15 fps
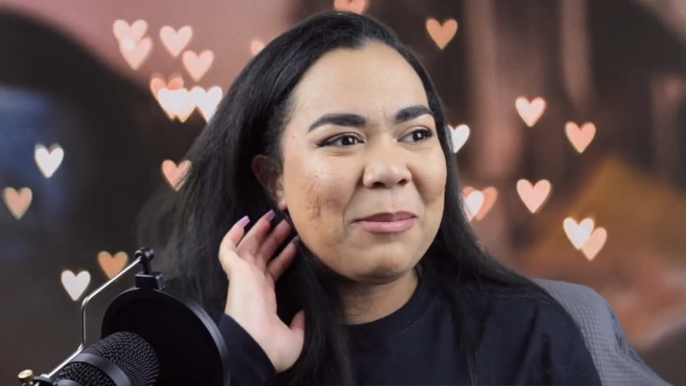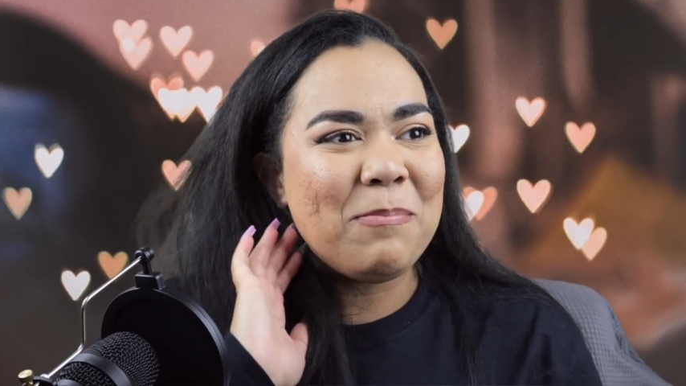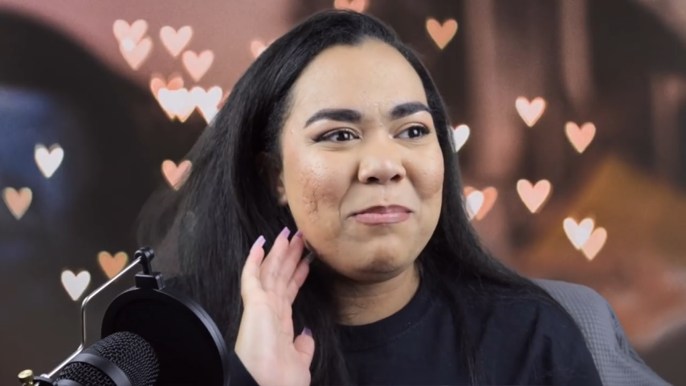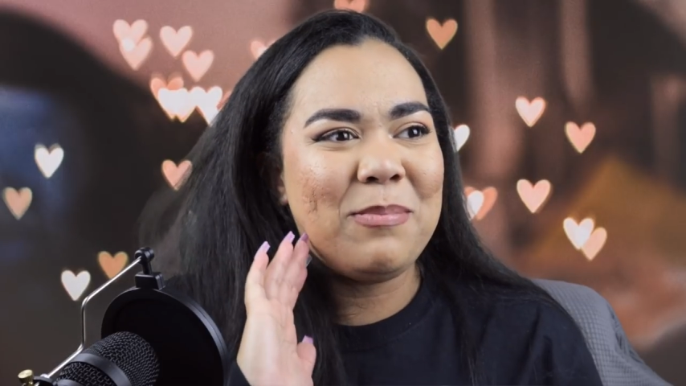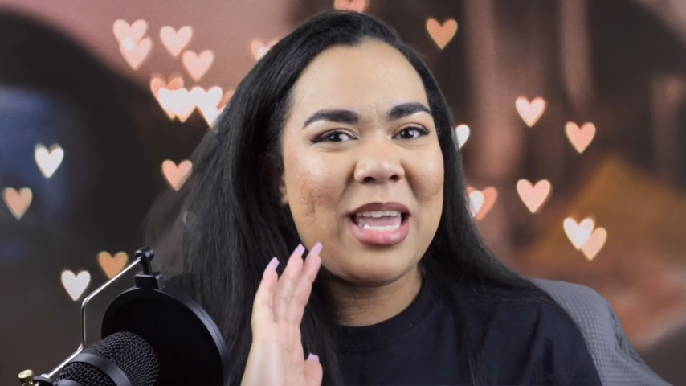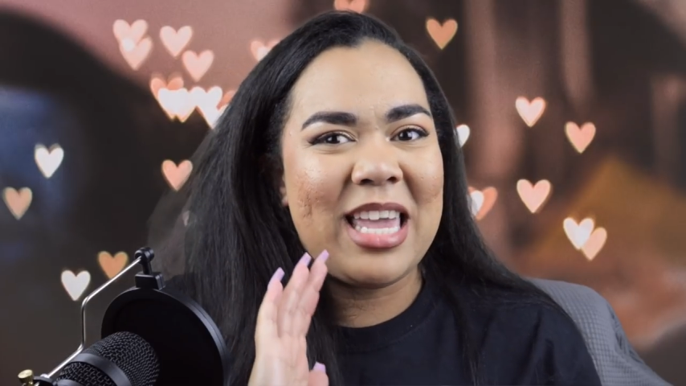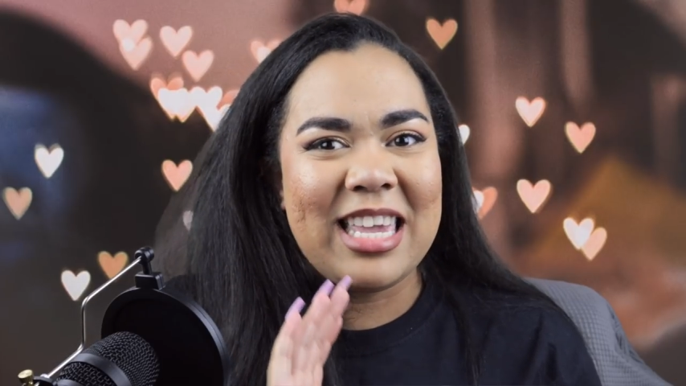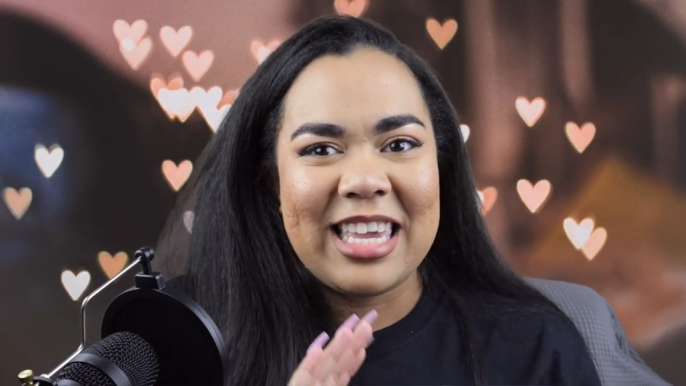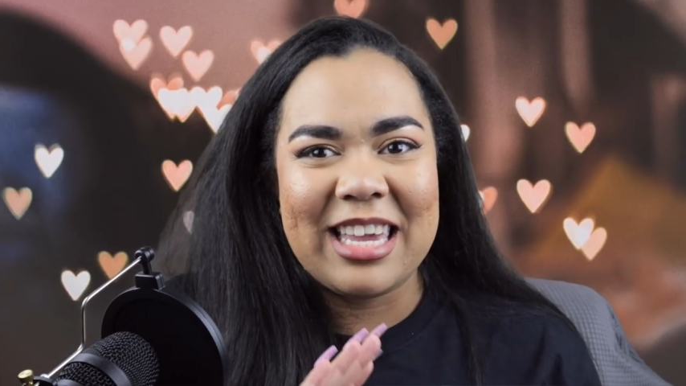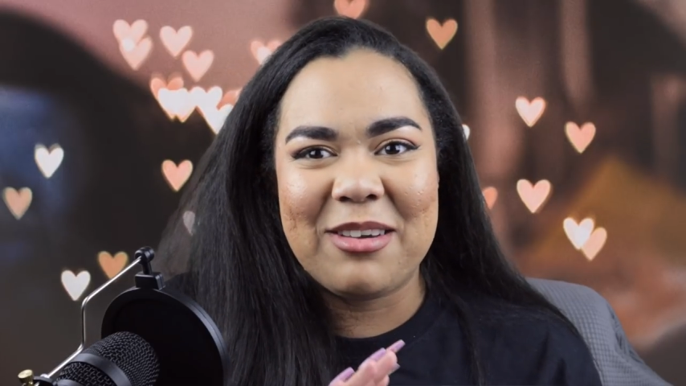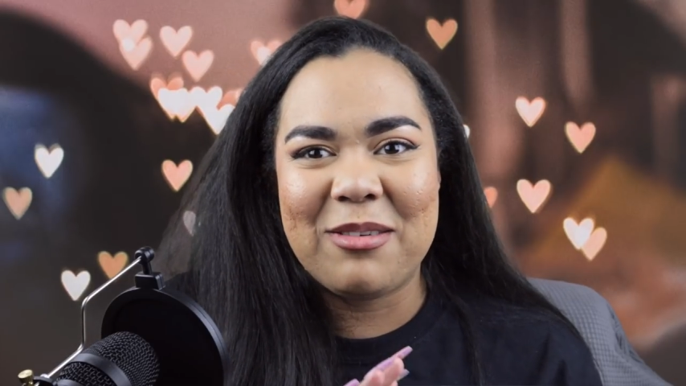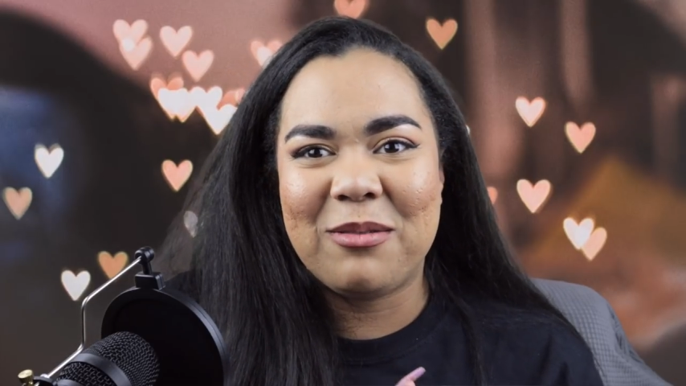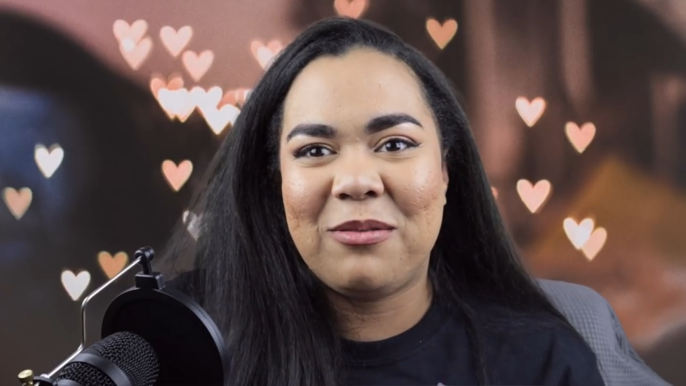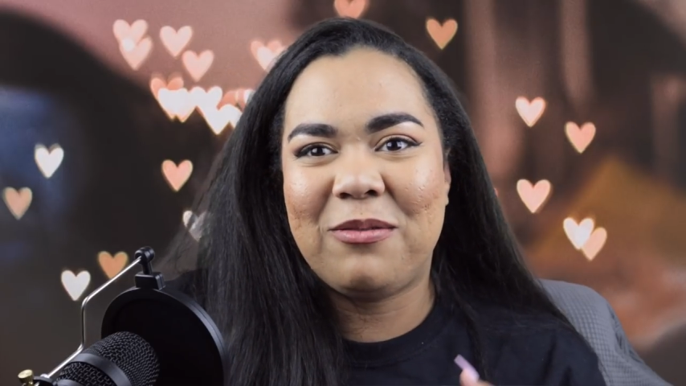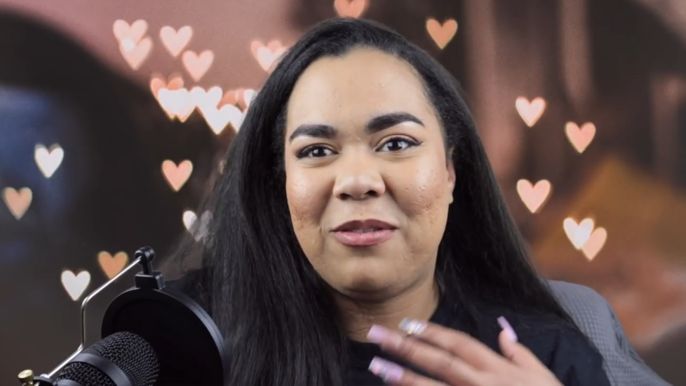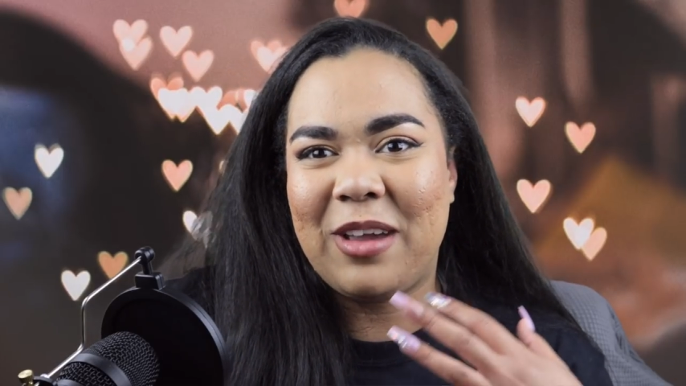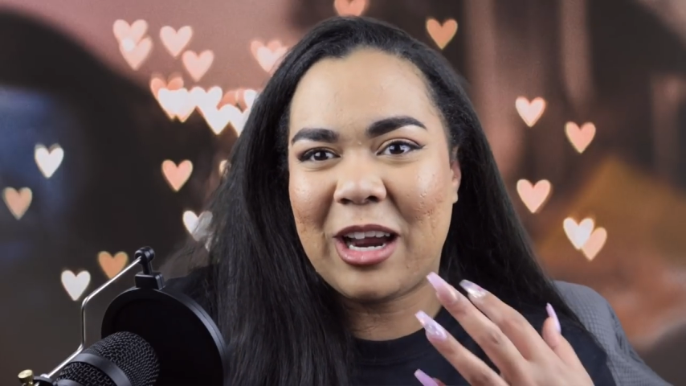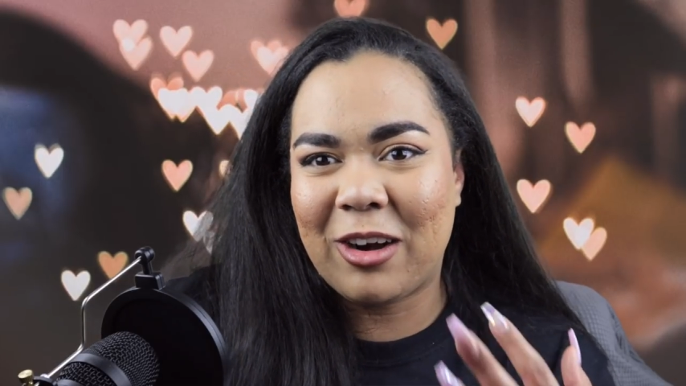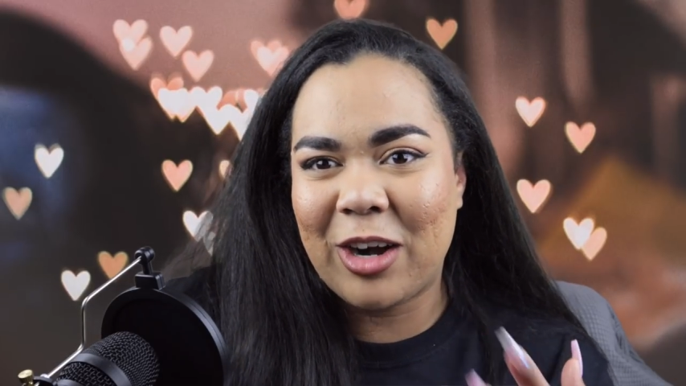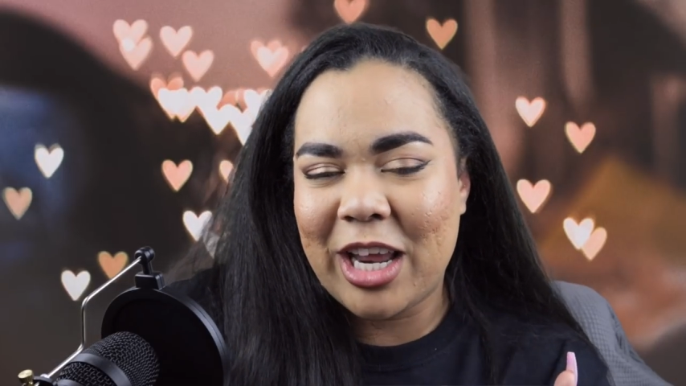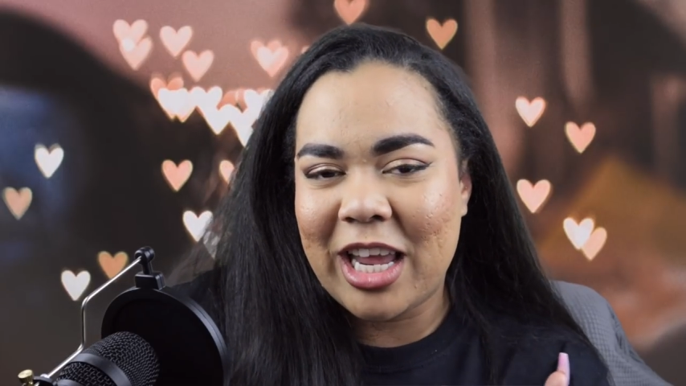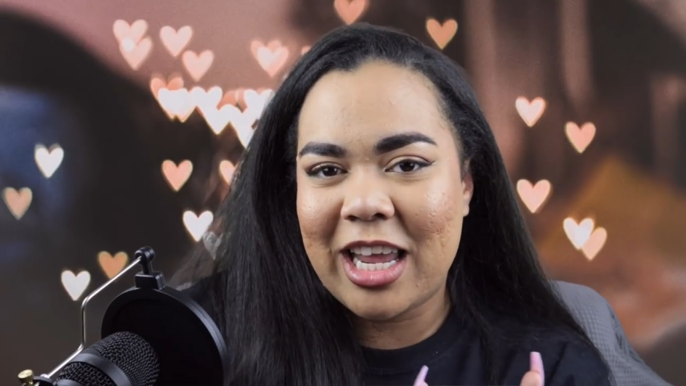make it
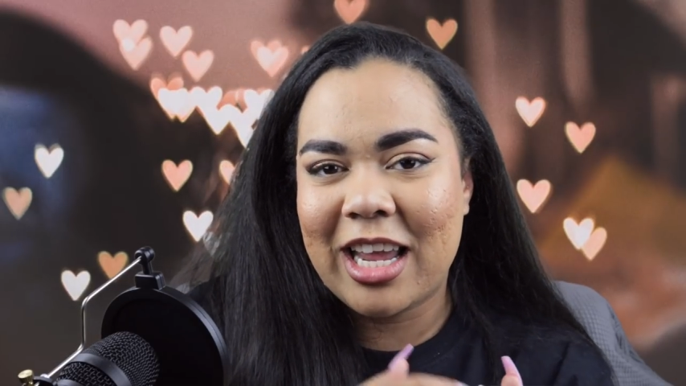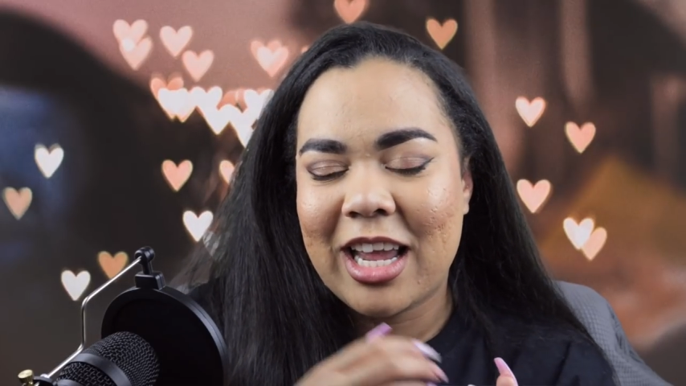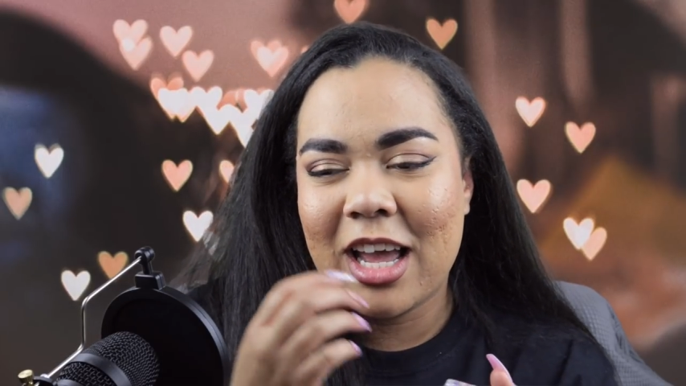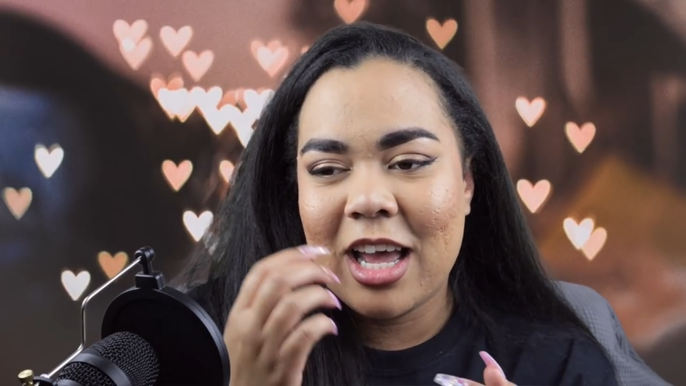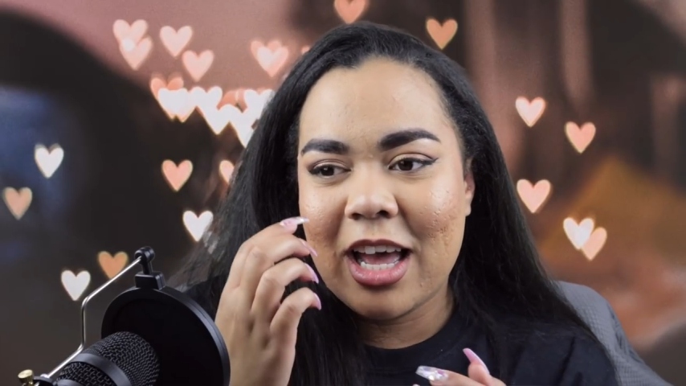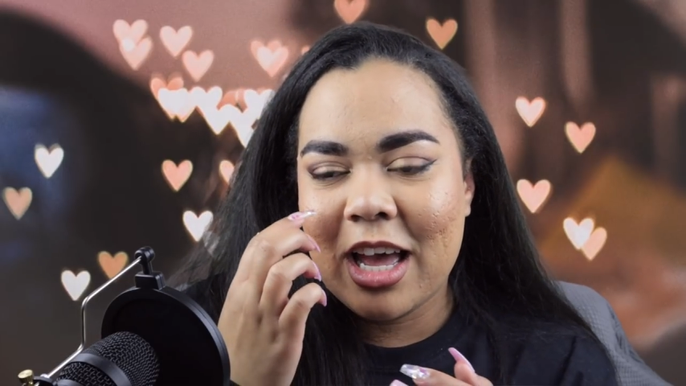very